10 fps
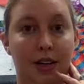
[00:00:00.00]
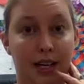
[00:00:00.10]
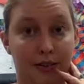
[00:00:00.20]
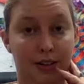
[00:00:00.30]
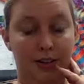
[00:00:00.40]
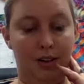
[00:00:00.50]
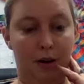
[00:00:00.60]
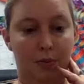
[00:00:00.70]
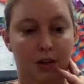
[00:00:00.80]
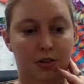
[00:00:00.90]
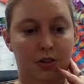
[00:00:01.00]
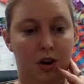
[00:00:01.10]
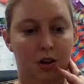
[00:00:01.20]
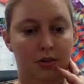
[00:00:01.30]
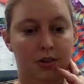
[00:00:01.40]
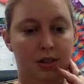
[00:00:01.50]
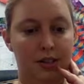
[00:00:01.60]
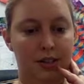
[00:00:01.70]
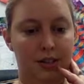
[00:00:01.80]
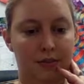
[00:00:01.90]
even stopping his jaws to
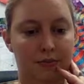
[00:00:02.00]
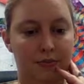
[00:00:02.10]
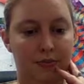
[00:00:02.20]
listen.